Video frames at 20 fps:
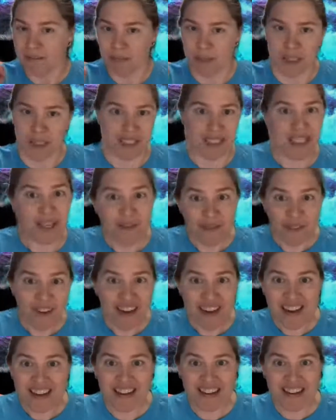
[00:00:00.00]

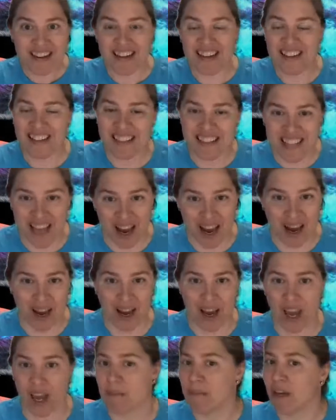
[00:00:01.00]
Pacific
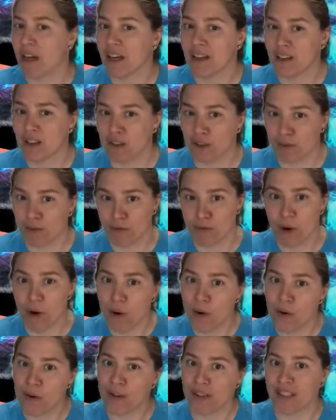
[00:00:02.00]
time, you
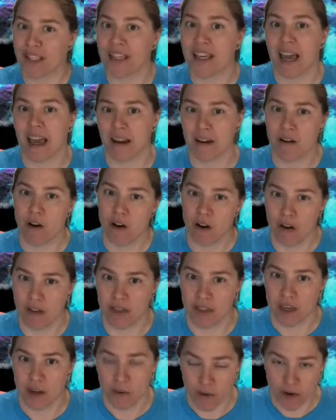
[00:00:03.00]
won't get on
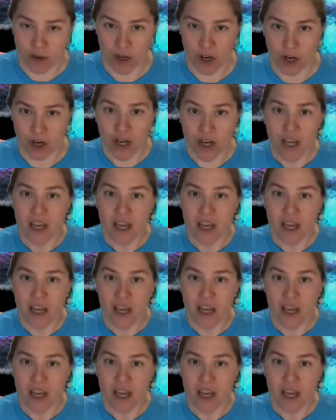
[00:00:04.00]
the order.